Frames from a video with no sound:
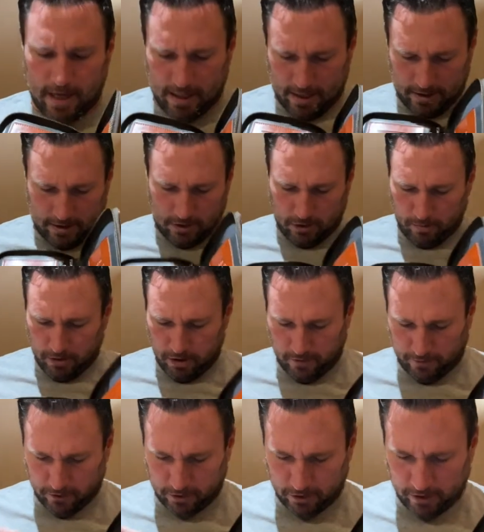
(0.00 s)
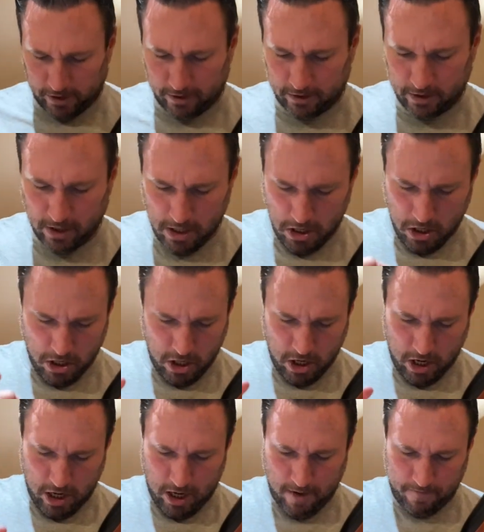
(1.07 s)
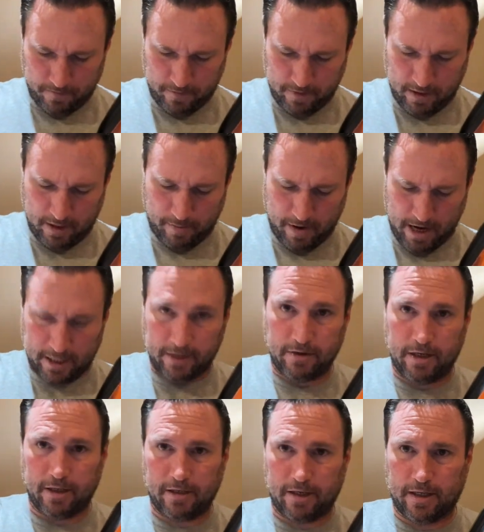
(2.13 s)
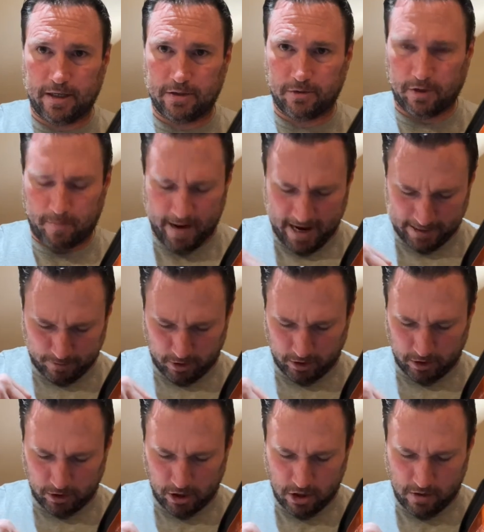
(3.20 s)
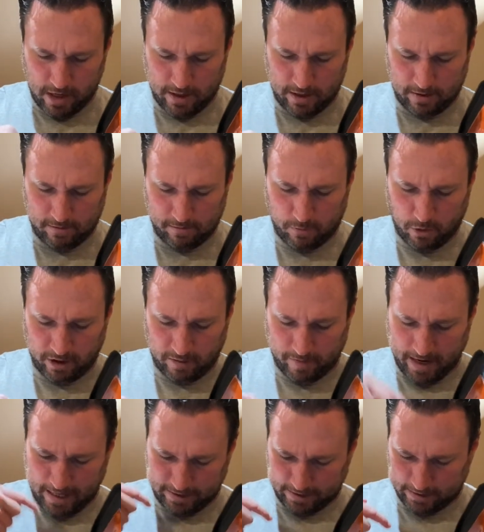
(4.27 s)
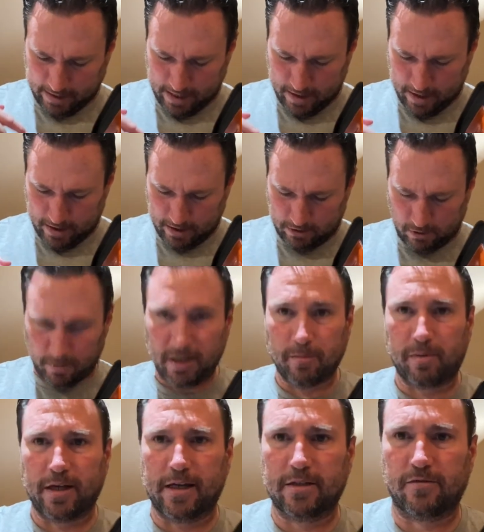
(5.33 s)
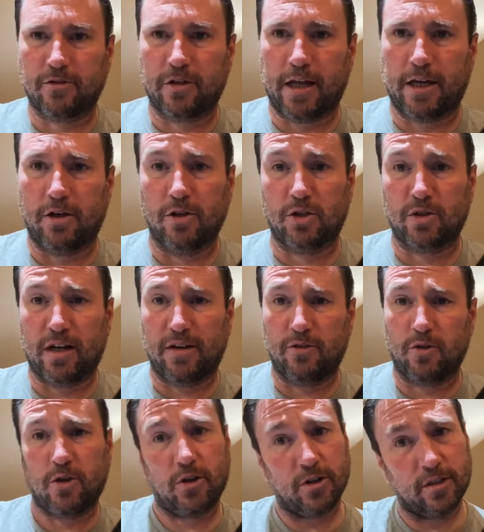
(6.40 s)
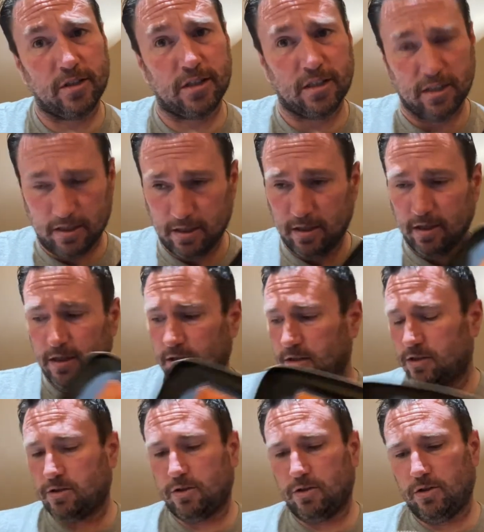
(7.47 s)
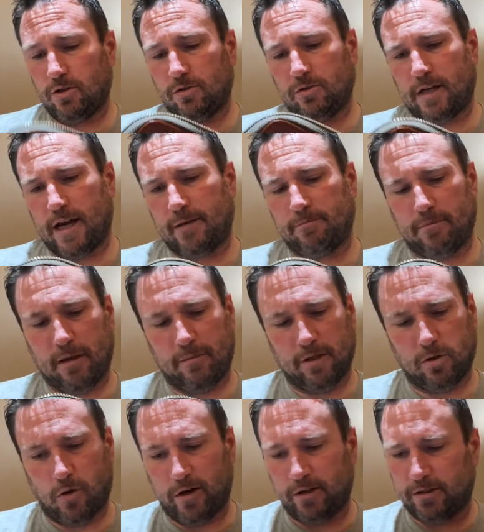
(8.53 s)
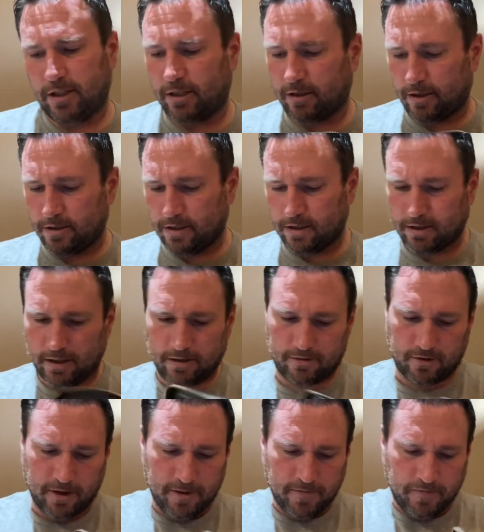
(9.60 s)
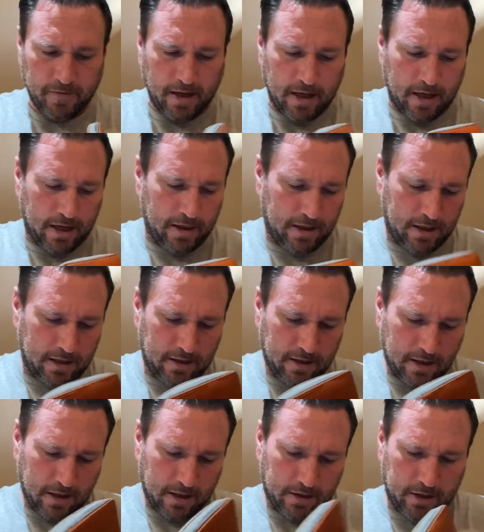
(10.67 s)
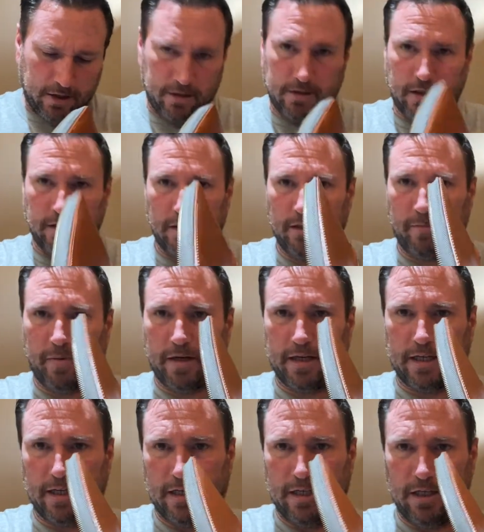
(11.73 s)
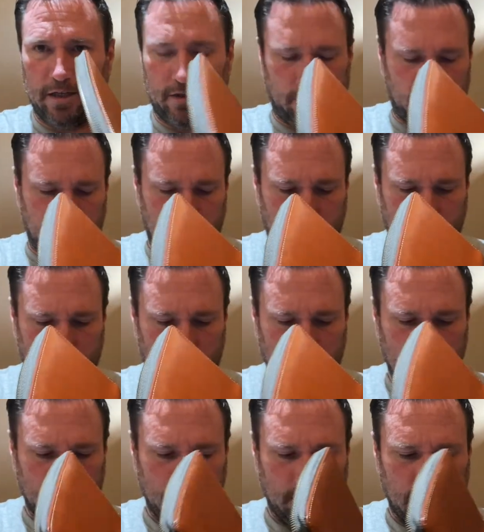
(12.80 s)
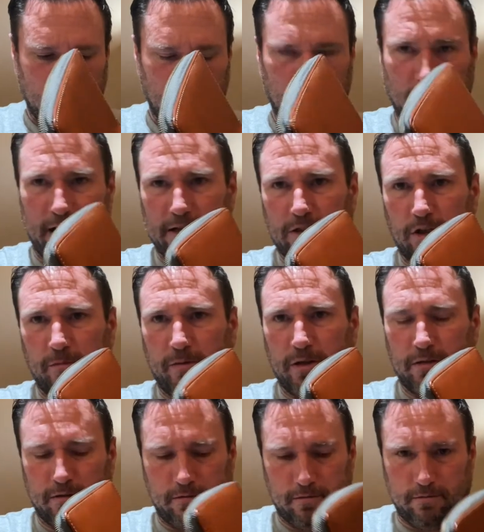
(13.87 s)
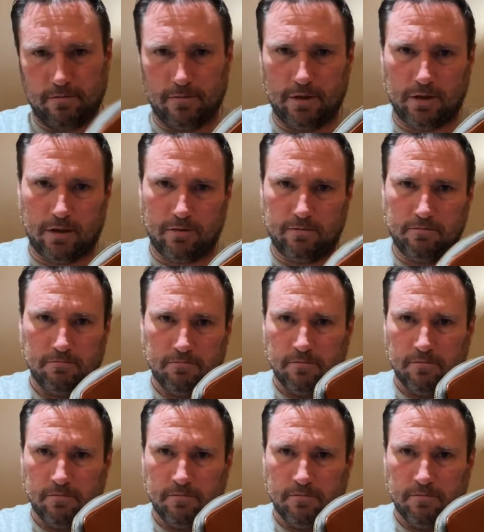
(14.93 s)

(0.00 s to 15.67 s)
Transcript: and it's so beautiful. So there's a pocket right here, I guess, where the passport can go, and then boarding passes. And then this would be a place for like your travel cards. So, you know, like maybe loyalty cards and stuff. And then there's another pocket here, right? So you can put, you know,